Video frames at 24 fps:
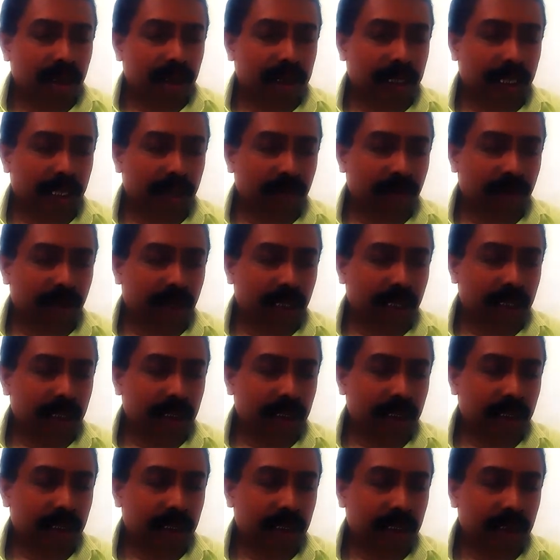They
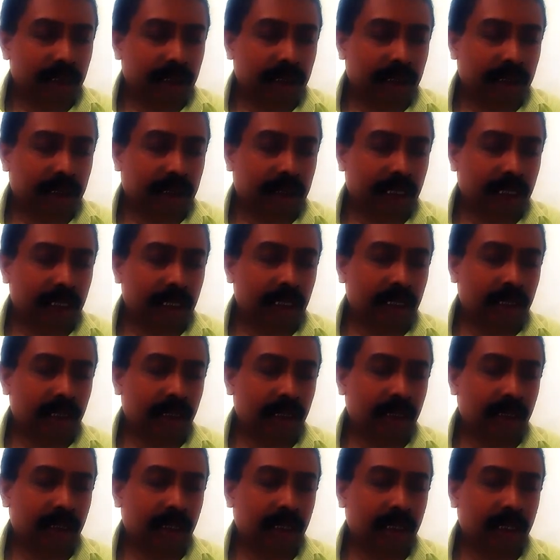were
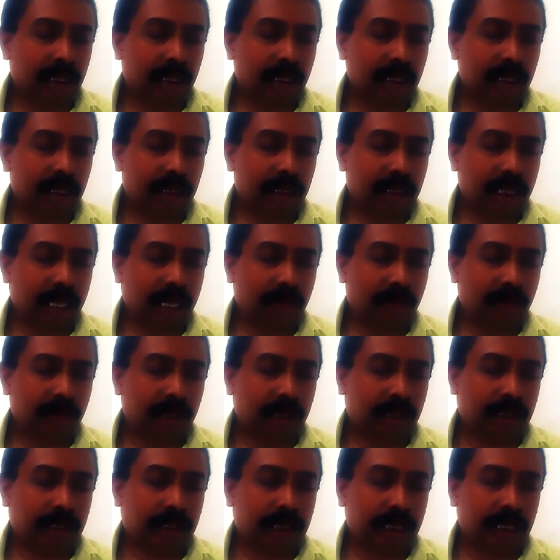thin
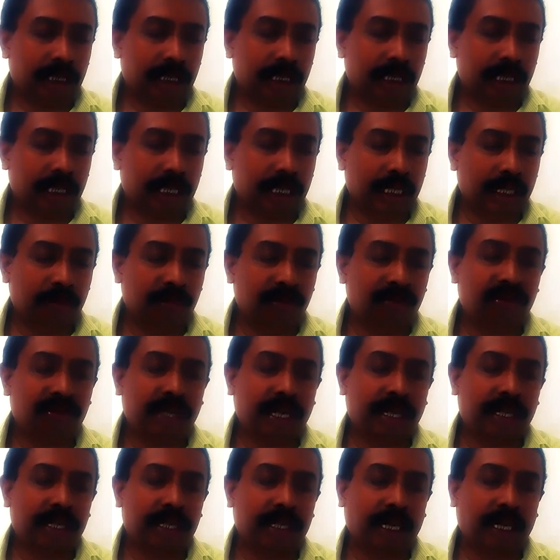limbs
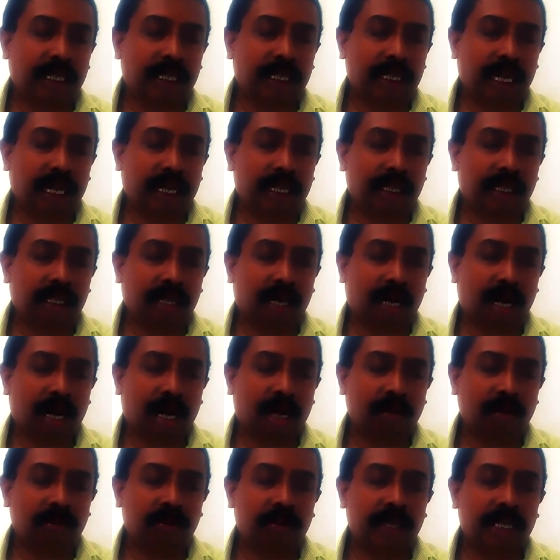and dry, like
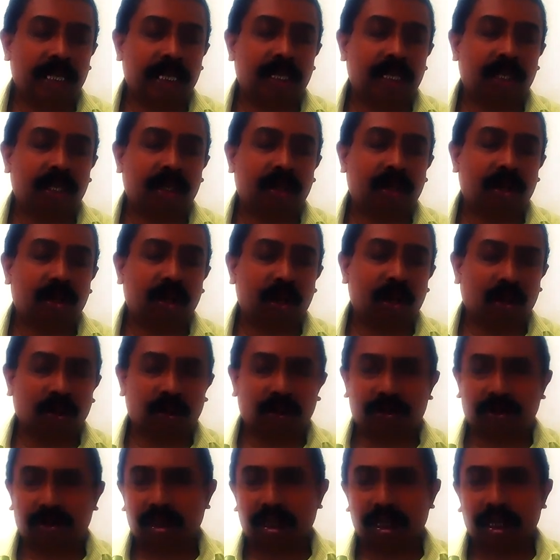half-burned
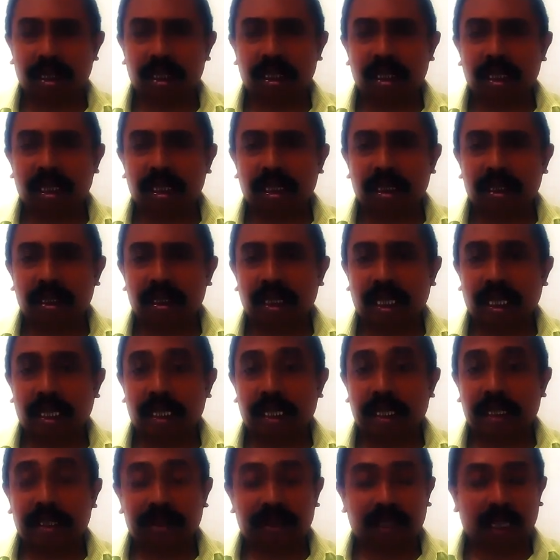logs. Their
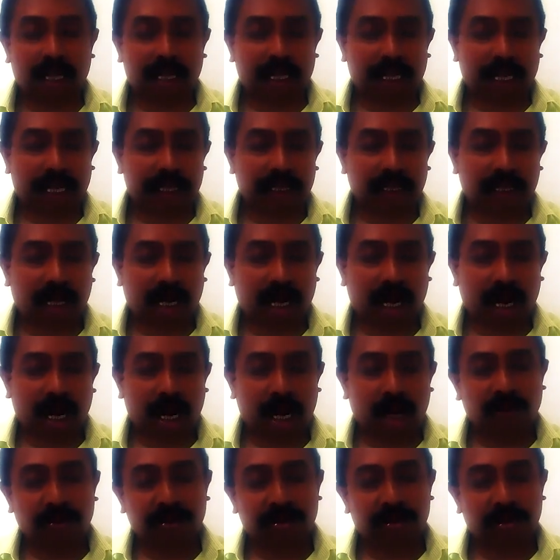legs are like
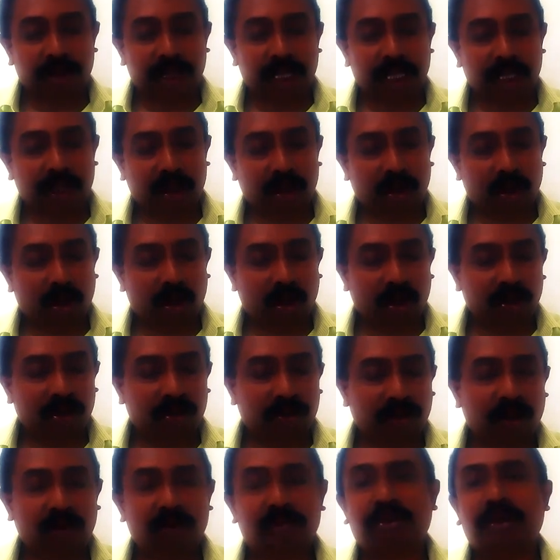half-burned
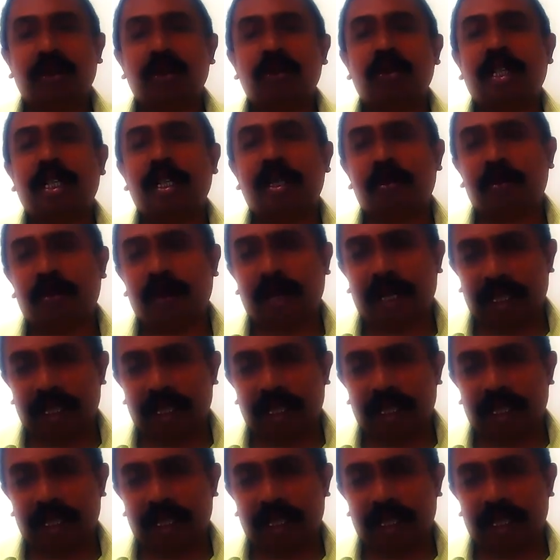logs from funeral